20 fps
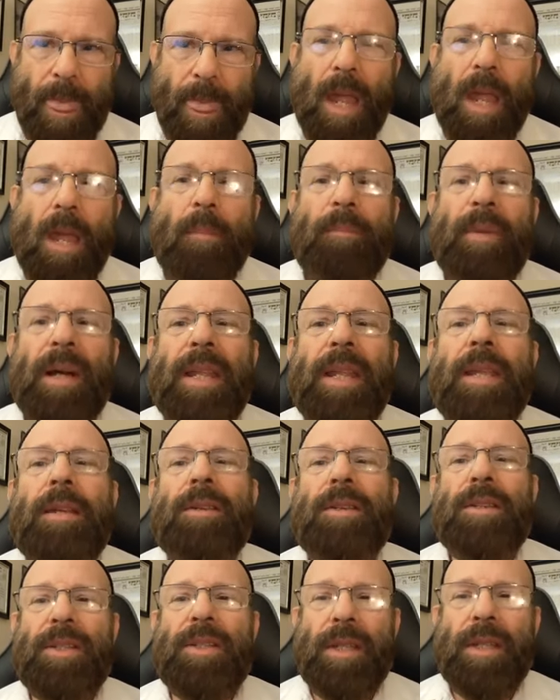But
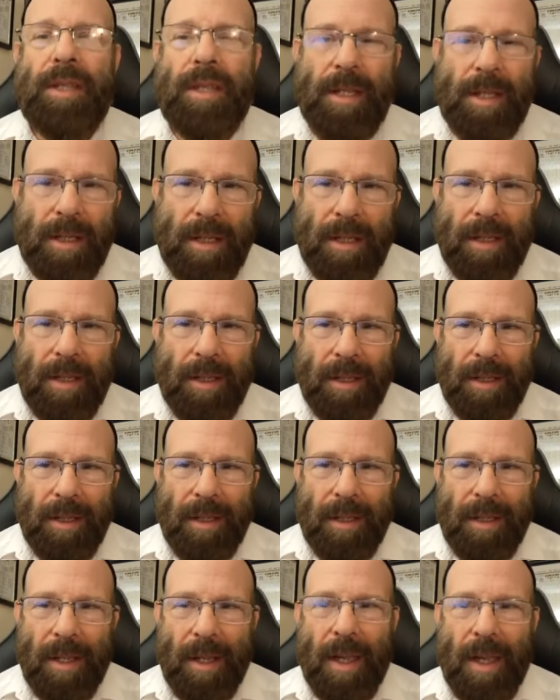here's the deal.
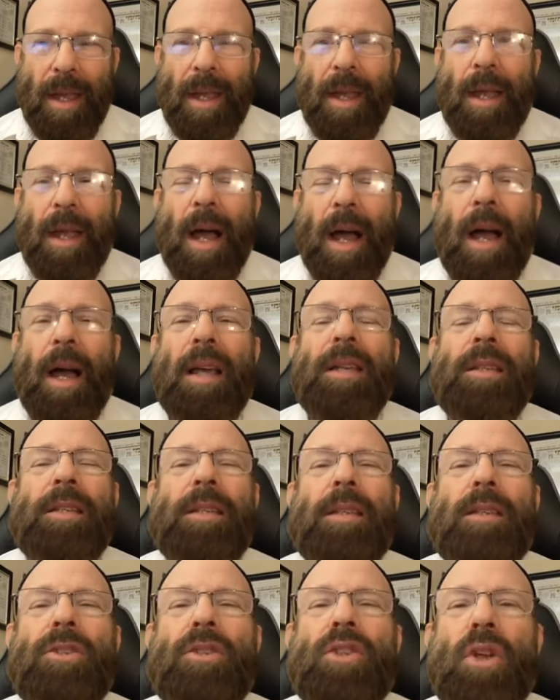I
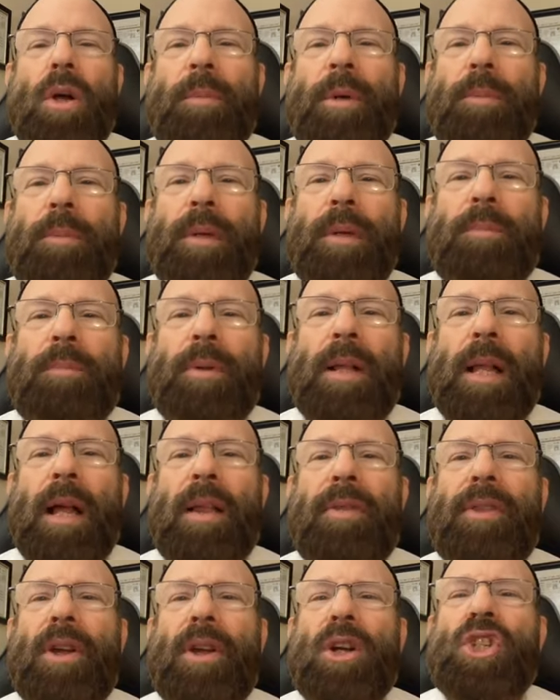see so many people out
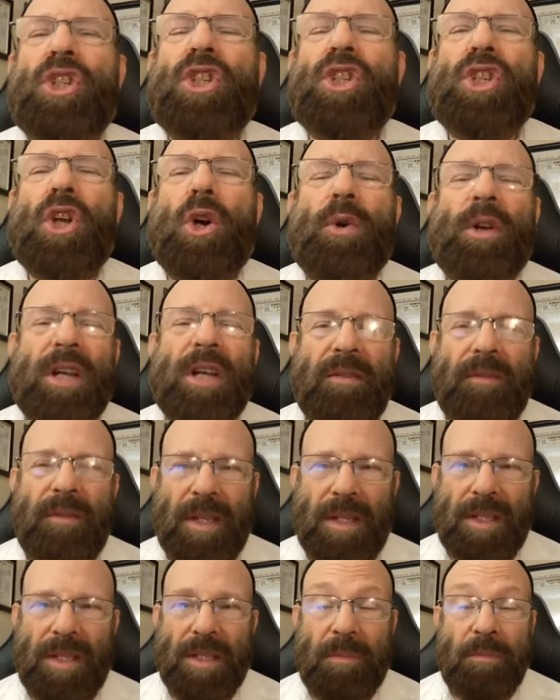there are so
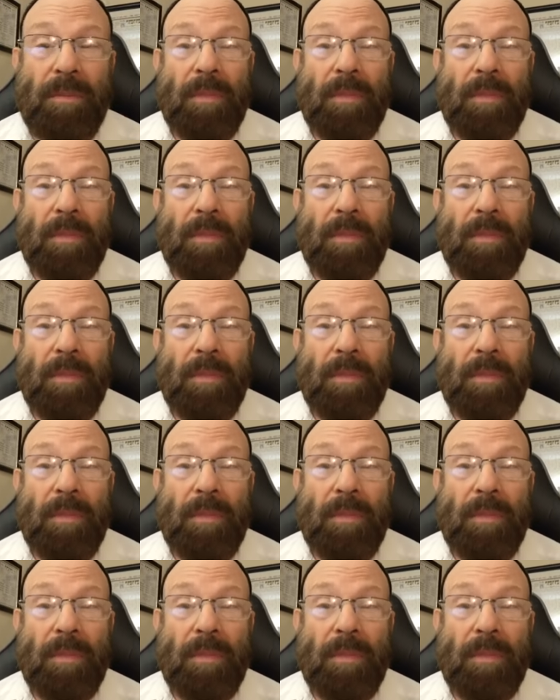convinced